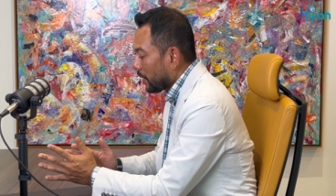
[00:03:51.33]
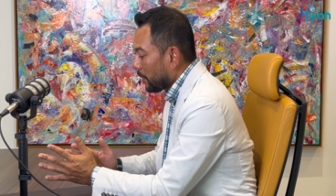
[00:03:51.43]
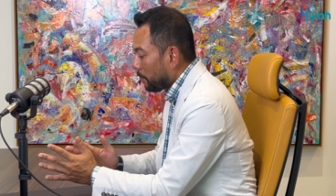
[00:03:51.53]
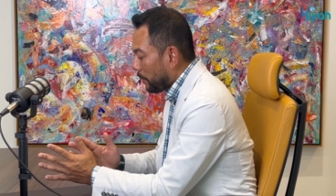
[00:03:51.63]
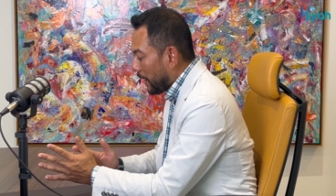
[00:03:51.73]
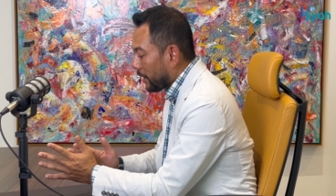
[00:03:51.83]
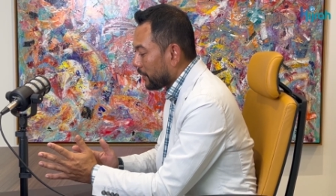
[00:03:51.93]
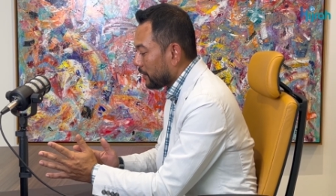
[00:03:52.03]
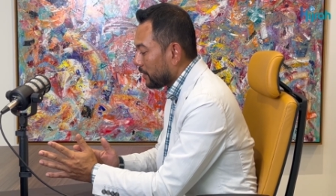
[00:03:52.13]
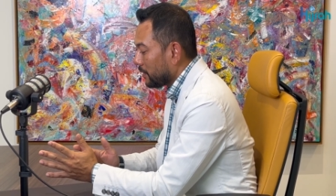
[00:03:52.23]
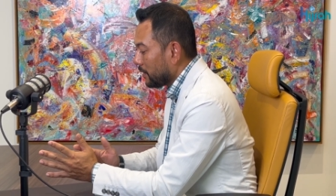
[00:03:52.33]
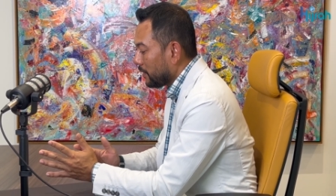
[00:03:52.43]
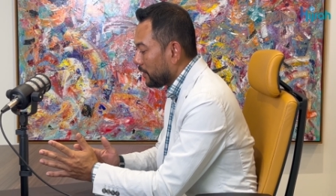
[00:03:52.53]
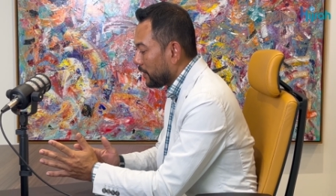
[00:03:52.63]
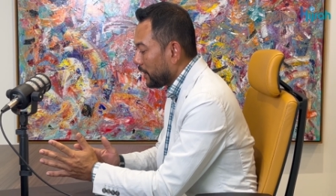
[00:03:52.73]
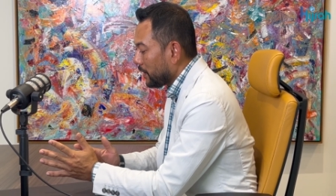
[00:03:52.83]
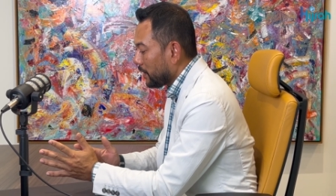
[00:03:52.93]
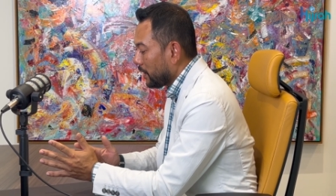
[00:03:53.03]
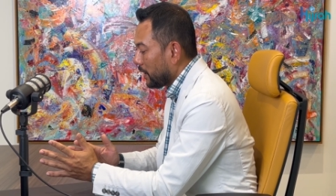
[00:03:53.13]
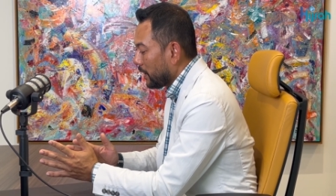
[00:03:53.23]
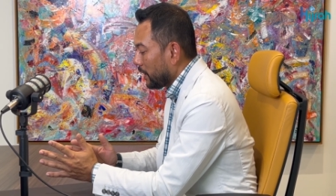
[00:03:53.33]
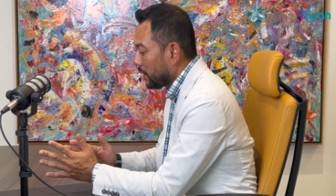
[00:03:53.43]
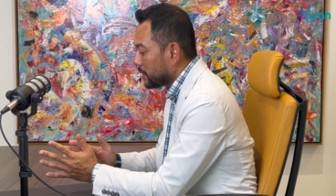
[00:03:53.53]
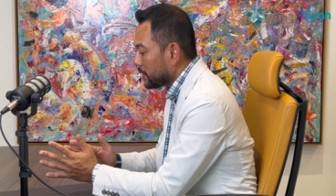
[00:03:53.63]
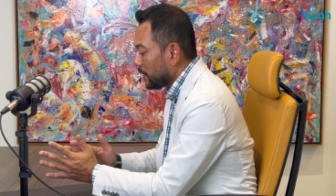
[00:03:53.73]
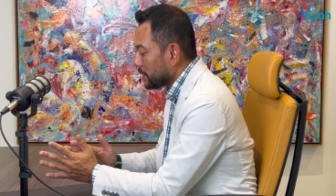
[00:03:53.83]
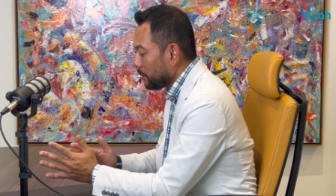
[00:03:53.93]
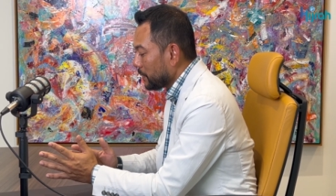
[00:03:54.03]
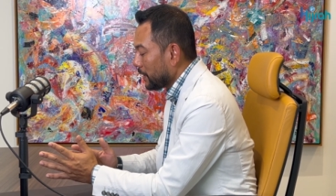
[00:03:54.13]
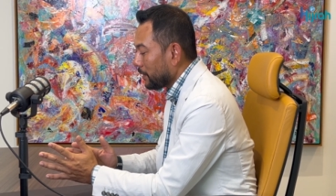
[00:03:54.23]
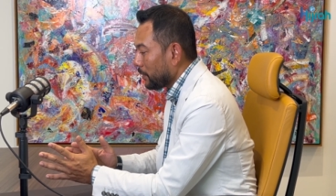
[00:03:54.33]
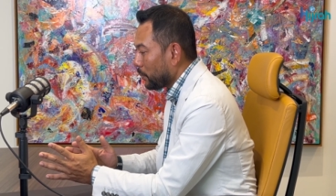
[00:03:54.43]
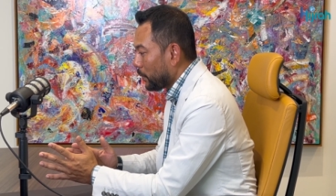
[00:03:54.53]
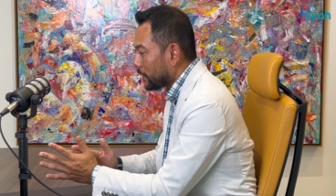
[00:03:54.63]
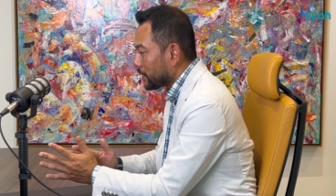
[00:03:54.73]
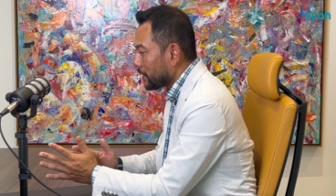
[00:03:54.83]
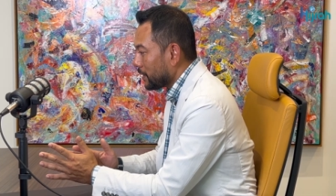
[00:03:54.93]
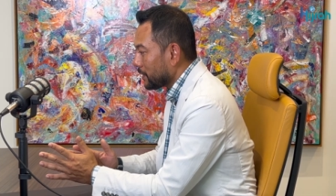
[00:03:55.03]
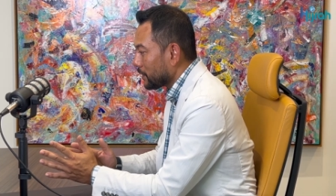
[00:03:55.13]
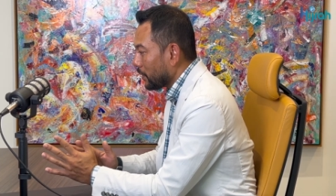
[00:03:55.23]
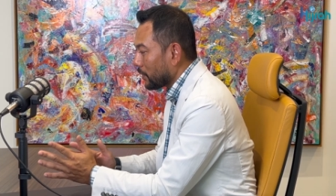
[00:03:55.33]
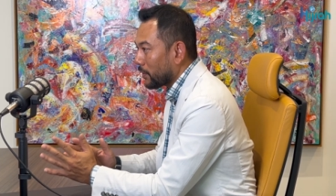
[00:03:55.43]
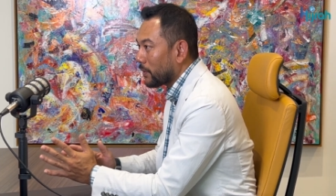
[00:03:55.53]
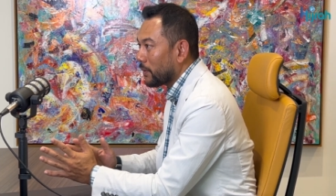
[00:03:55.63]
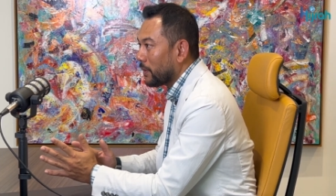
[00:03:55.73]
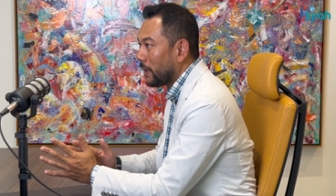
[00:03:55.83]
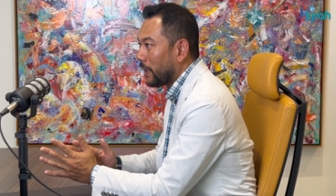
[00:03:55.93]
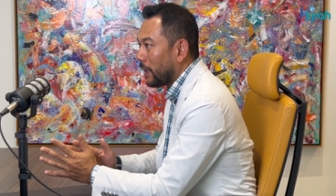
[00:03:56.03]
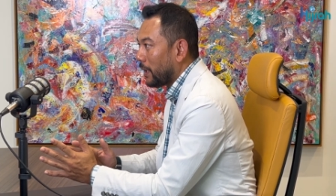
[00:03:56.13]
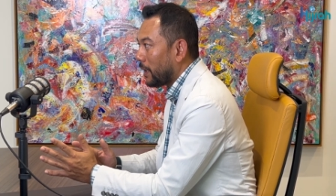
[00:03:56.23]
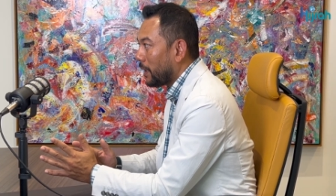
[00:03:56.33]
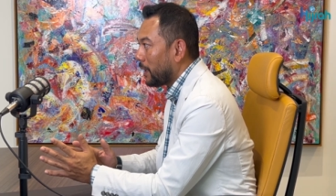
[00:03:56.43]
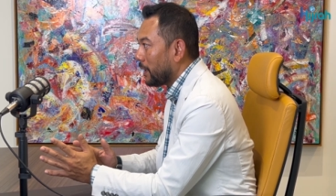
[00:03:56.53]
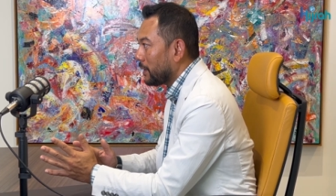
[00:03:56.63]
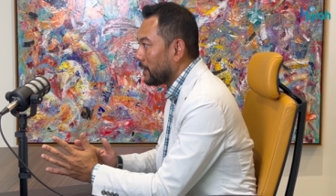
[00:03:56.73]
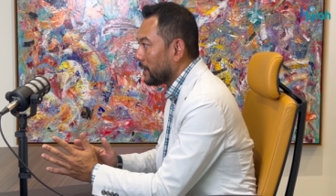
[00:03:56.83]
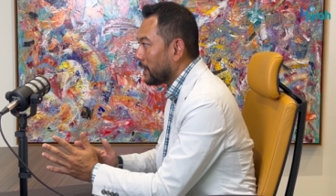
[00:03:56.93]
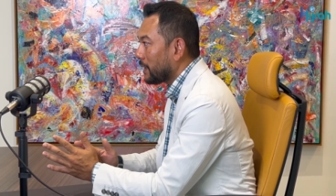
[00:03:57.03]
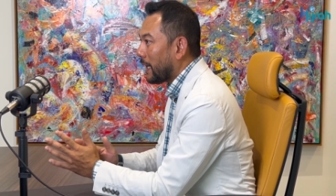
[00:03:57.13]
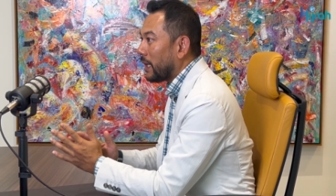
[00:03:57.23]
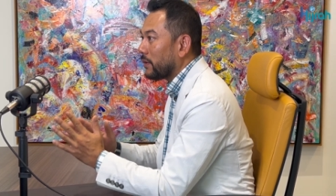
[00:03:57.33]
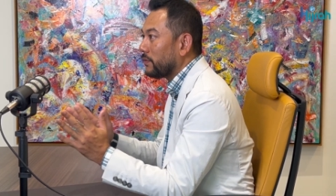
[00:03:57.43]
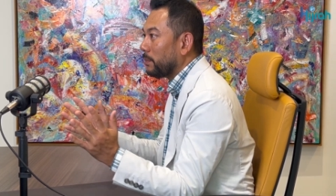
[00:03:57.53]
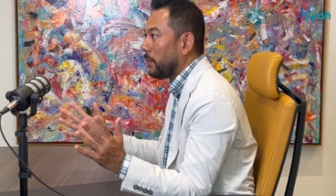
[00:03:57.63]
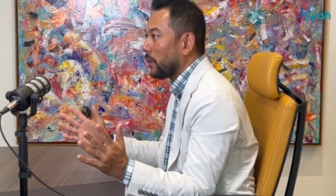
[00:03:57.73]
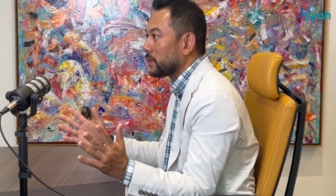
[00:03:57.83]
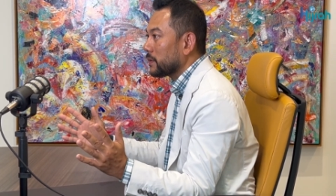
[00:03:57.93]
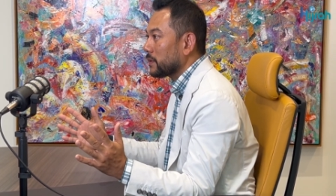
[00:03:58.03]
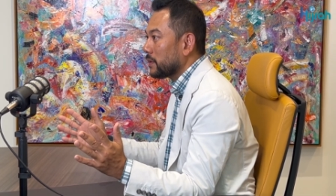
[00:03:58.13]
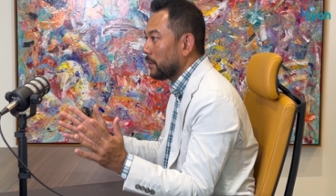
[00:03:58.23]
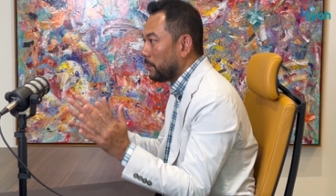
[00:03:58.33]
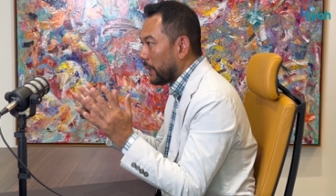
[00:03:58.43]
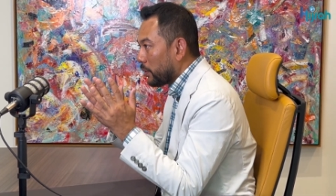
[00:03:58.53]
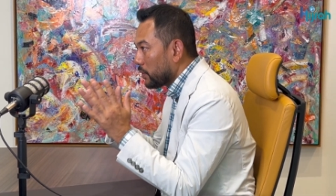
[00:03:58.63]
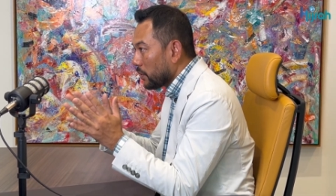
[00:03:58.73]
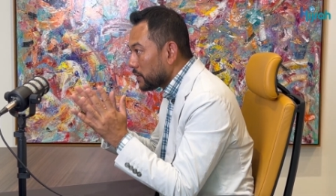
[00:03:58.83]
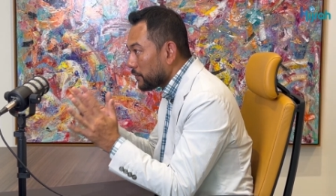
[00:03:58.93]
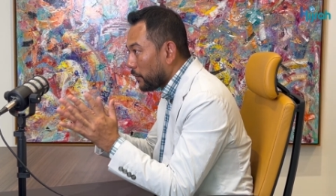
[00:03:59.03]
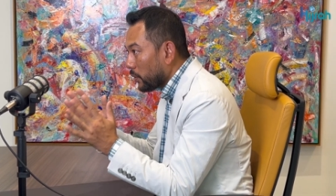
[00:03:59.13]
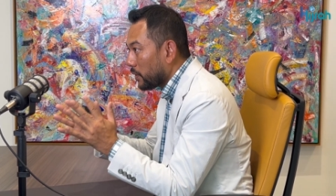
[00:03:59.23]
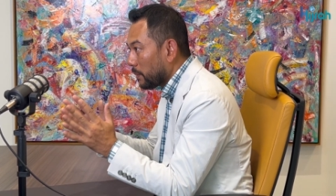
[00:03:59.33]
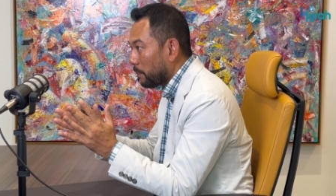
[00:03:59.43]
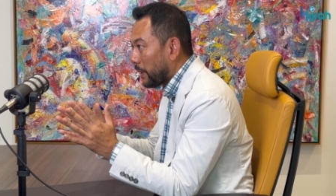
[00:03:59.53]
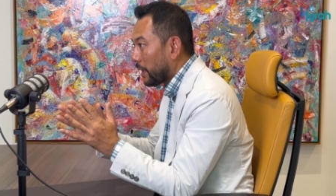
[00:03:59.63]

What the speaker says: path, right, it's something which is not nothing out of the box, but you just follow the path.